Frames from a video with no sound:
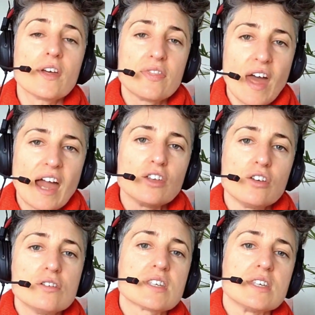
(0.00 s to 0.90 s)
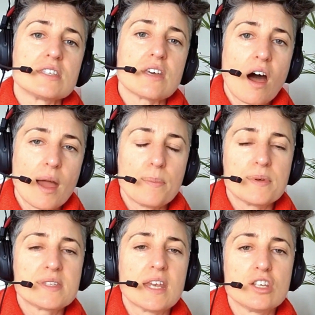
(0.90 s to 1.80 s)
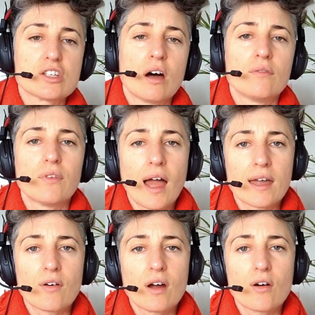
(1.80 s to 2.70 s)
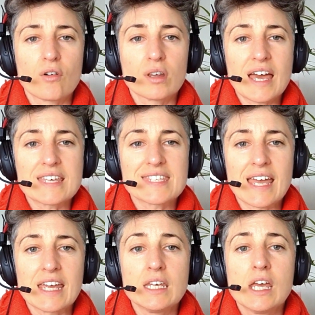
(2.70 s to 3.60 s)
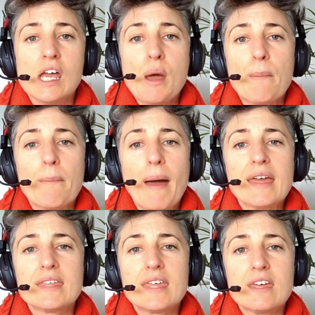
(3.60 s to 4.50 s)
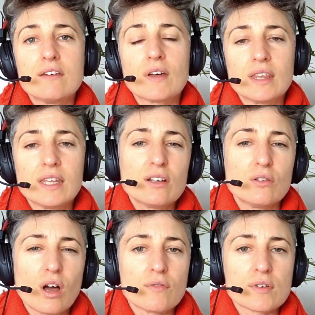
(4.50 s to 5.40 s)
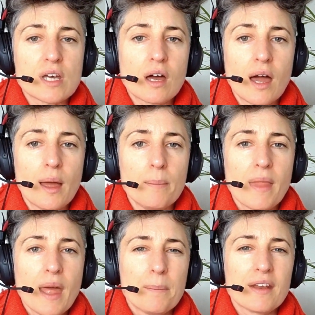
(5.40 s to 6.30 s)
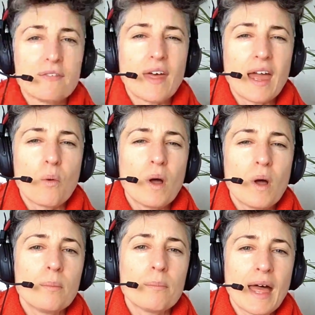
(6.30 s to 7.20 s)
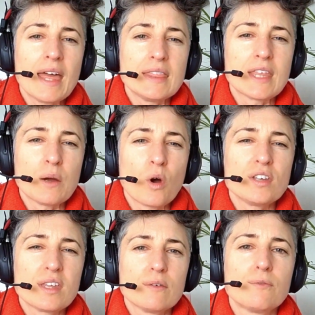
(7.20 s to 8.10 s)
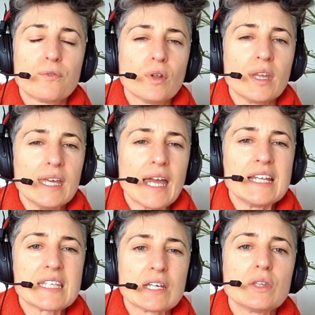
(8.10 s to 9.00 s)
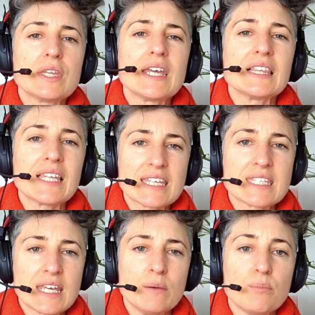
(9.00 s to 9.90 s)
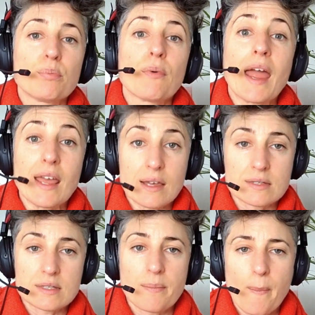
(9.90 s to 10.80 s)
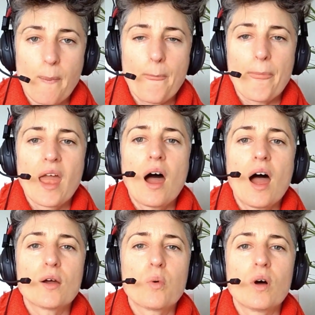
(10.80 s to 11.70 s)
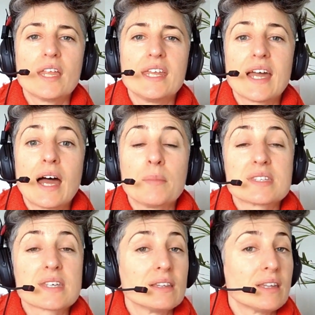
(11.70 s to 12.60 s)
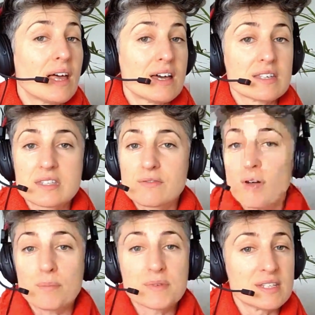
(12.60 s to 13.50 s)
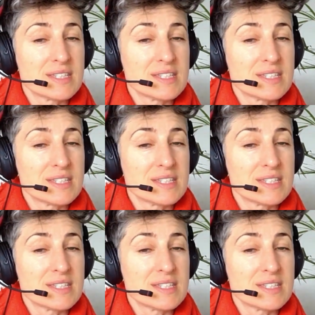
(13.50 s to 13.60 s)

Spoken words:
that uses a high percentage of lycra or elastane may give a little over time, but if they are well made, they won't give fully until the elastane breaks. High quality garments can last for up to